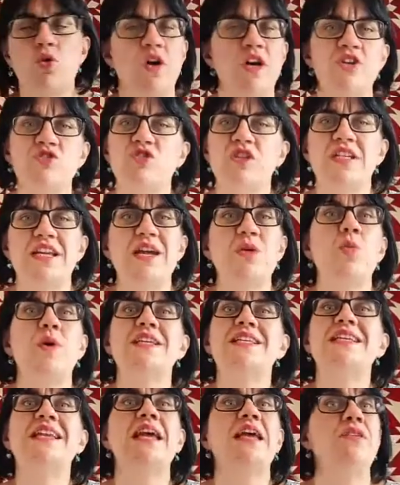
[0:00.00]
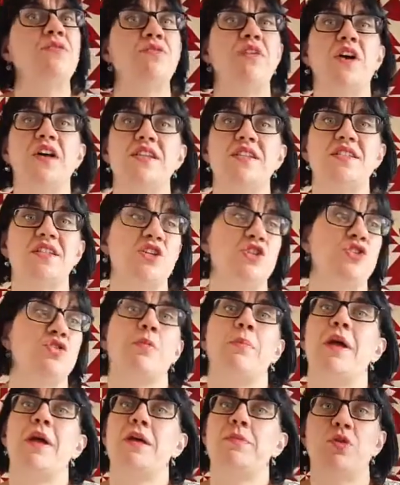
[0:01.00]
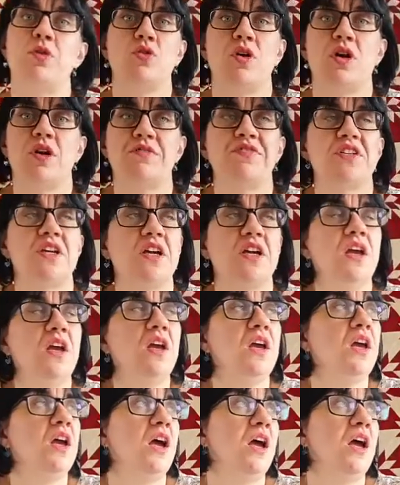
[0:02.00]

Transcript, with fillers: 400 wedding invites because you're a paper crafter